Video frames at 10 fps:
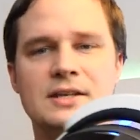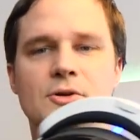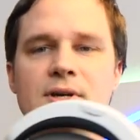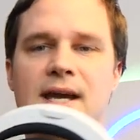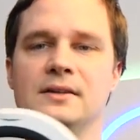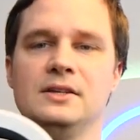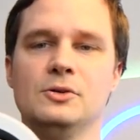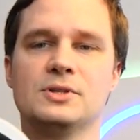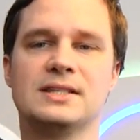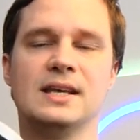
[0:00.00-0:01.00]
You can
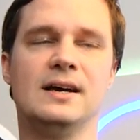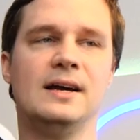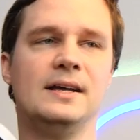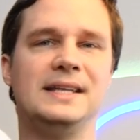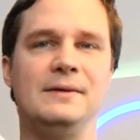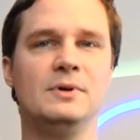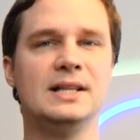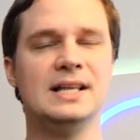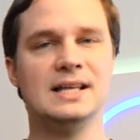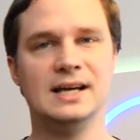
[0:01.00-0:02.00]
use they will